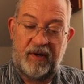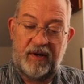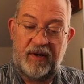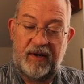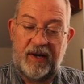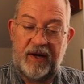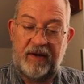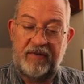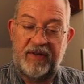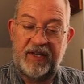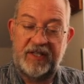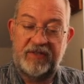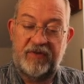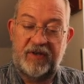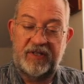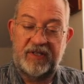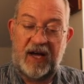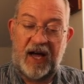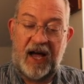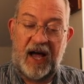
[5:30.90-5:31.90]
and this was
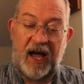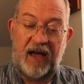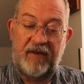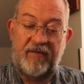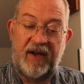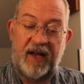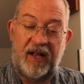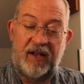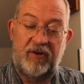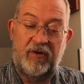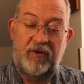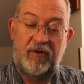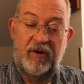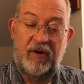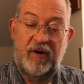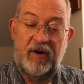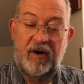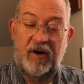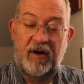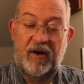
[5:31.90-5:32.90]
a high value
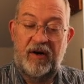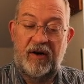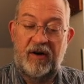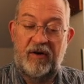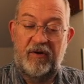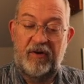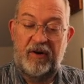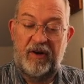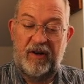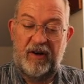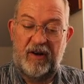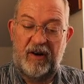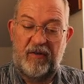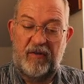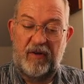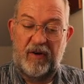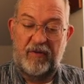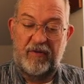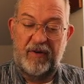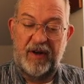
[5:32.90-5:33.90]
of
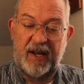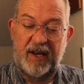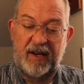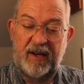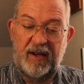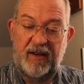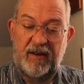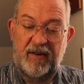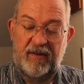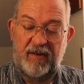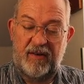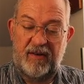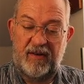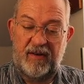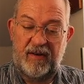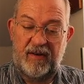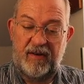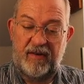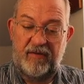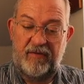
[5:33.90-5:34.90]
our red,
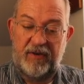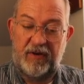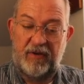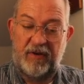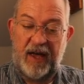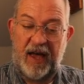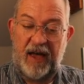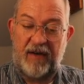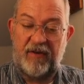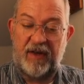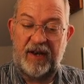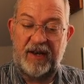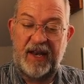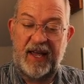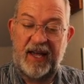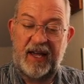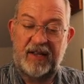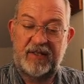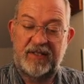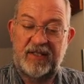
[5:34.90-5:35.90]
we will have a
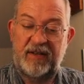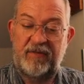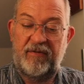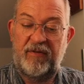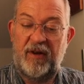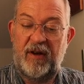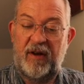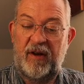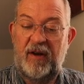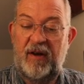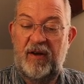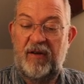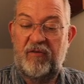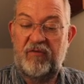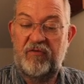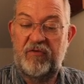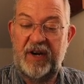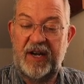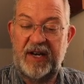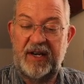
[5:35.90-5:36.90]
negative
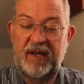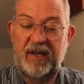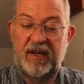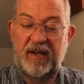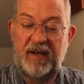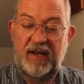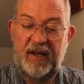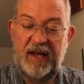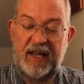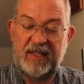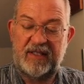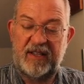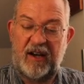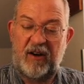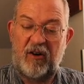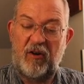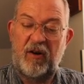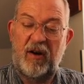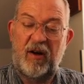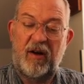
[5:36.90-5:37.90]
red as
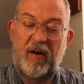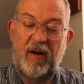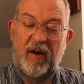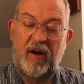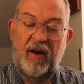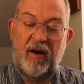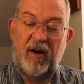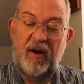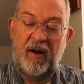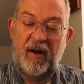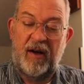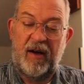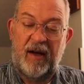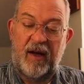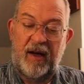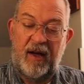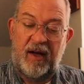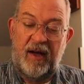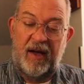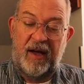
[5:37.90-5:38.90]
our,
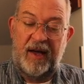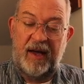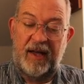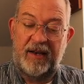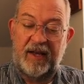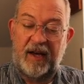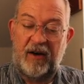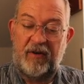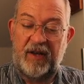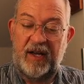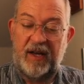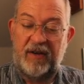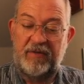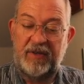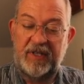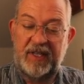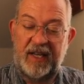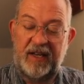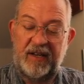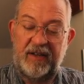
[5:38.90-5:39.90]
and down here
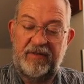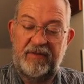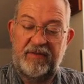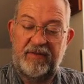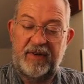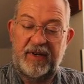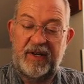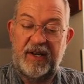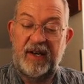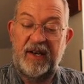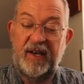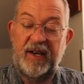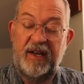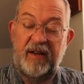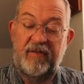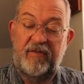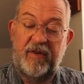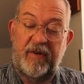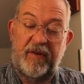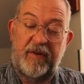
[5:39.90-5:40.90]
again, if the
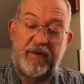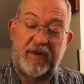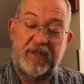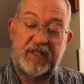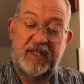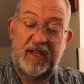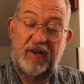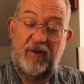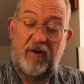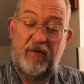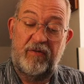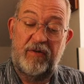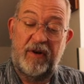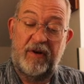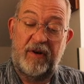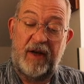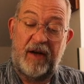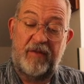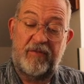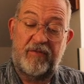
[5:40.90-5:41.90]
infrared was zero, we will
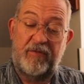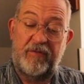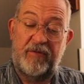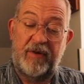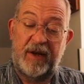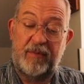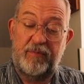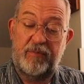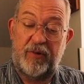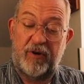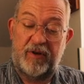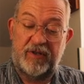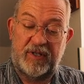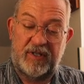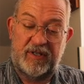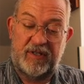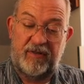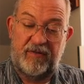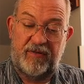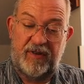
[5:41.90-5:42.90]
have red
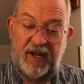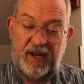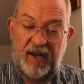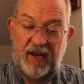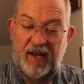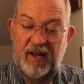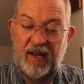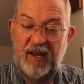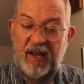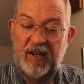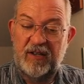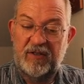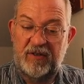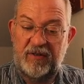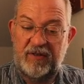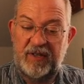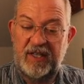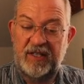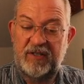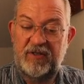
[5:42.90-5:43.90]
positive here. So
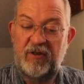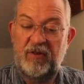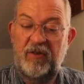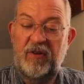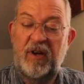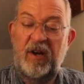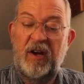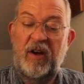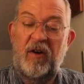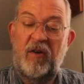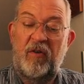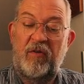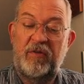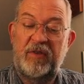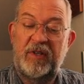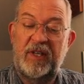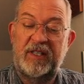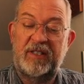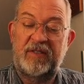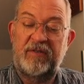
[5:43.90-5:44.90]
these two,
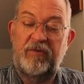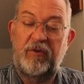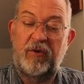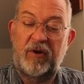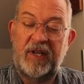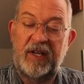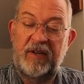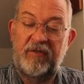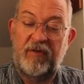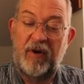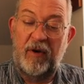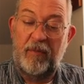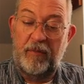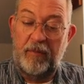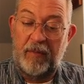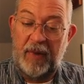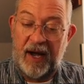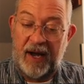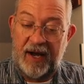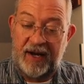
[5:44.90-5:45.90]
this will give a
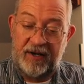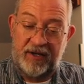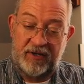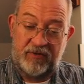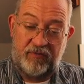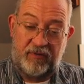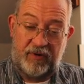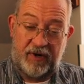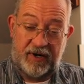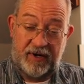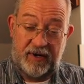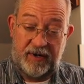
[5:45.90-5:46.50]
minus one.